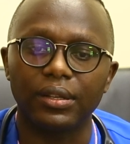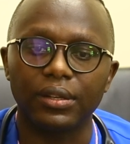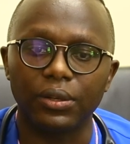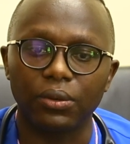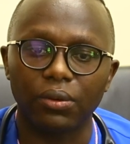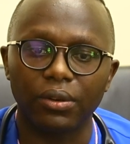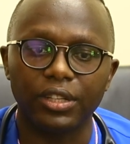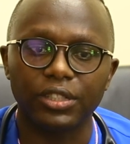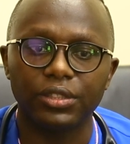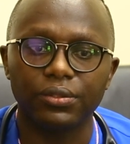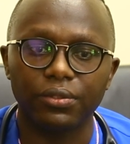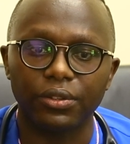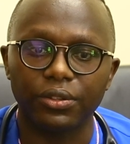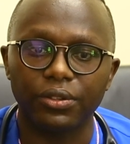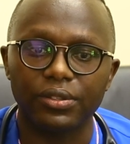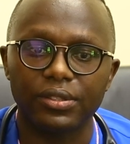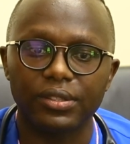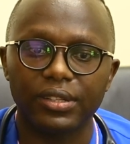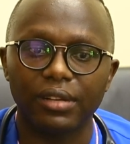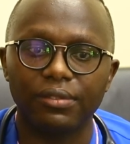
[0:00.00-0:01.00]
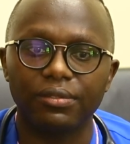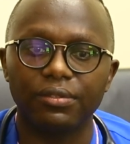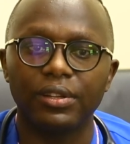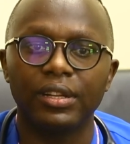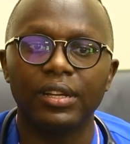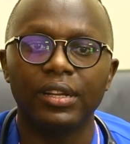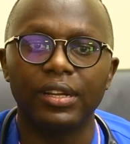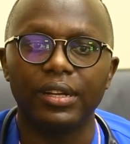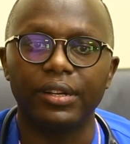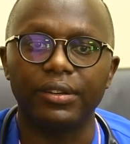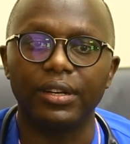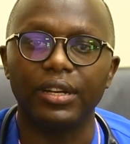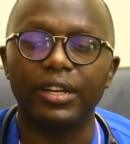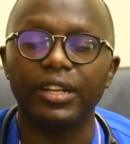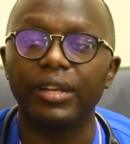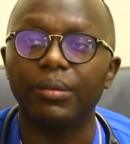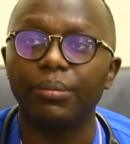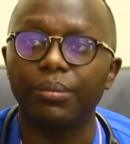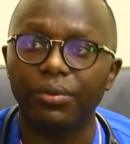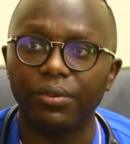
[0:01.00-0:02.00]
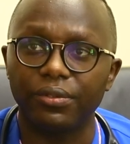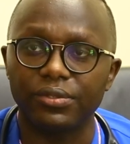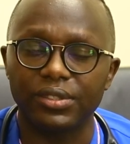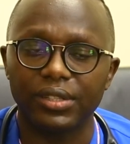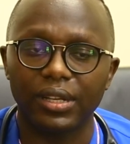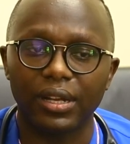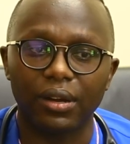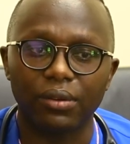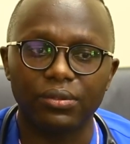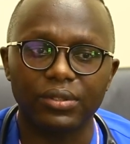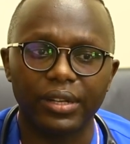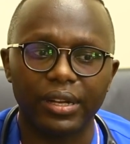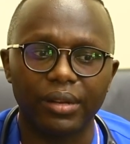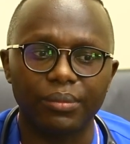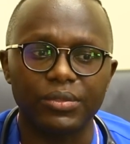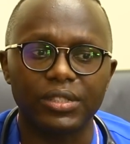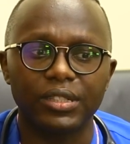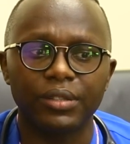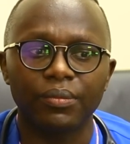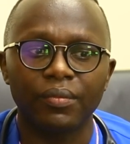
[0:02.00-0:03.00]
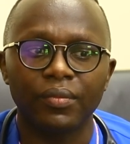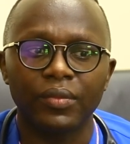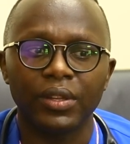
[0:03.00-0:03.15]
knowledge for yourself really improves the outcomes.